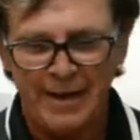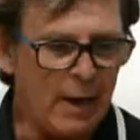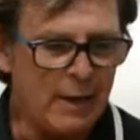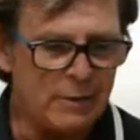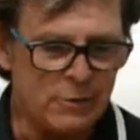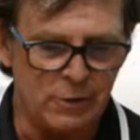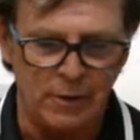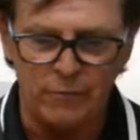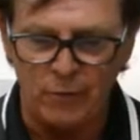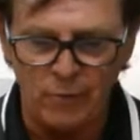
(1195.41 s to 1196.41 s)
to
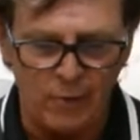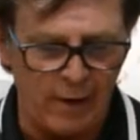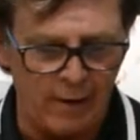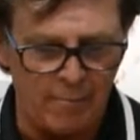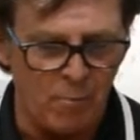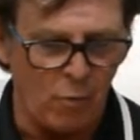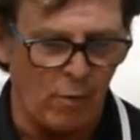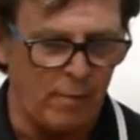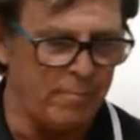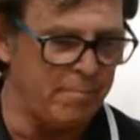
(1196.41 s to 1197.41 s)
give you a
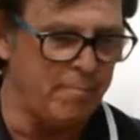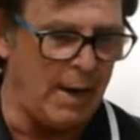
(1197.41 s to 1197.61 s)
more